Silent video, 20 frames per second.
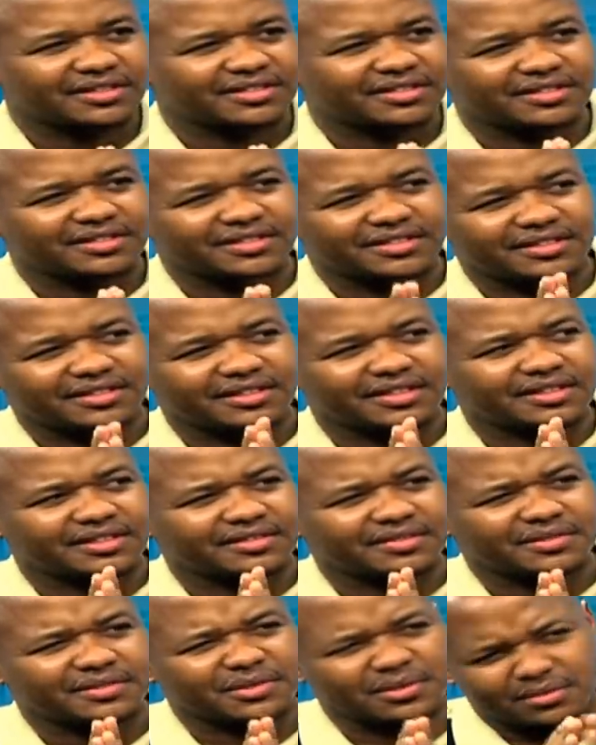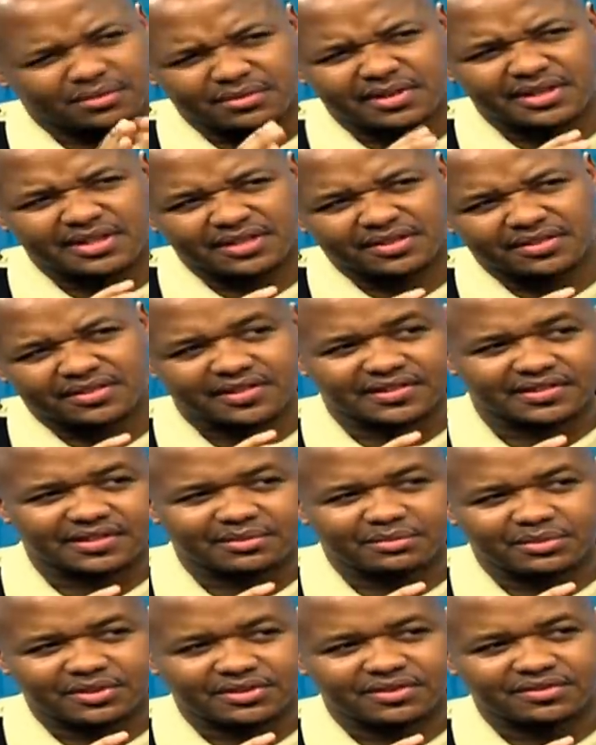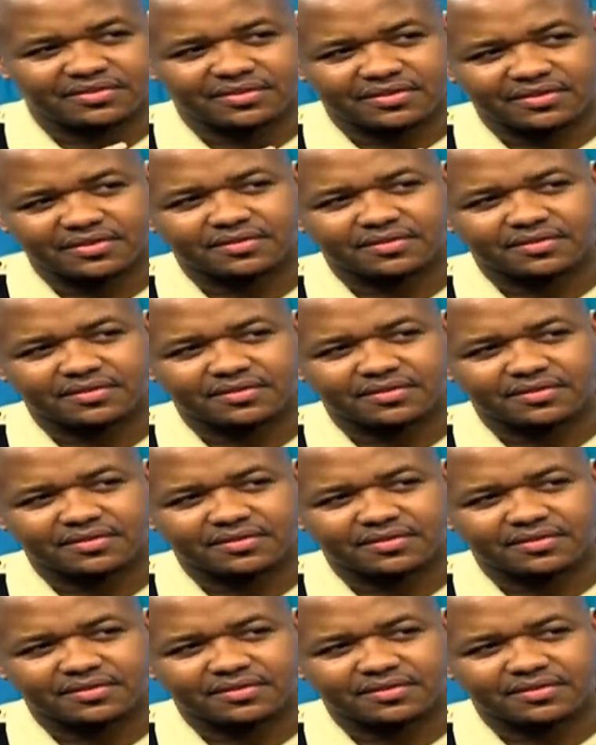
Okay. Yeah, so right now things are a bit different.